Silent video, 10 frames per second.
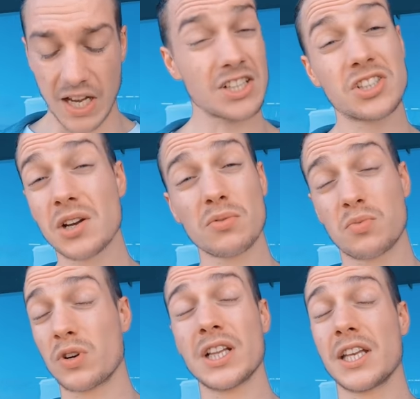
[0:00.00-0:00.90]
I still
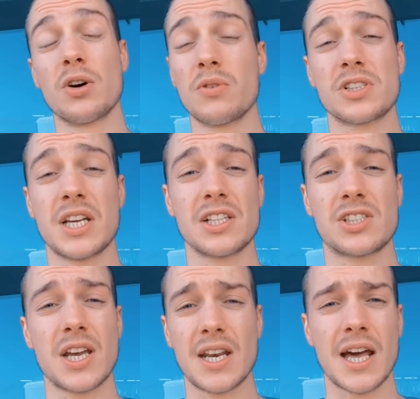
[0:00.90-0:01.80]
really noticed the
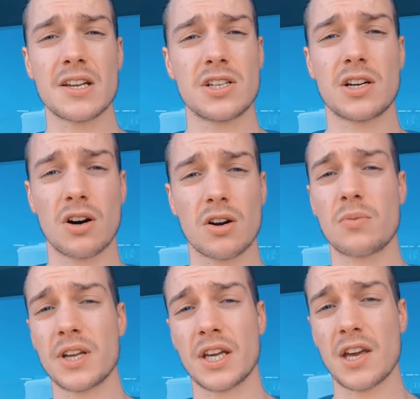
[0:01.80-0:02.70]
insane energy
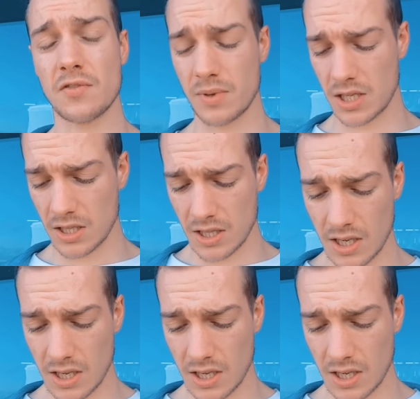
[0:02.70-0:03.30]
Cardarine gave me.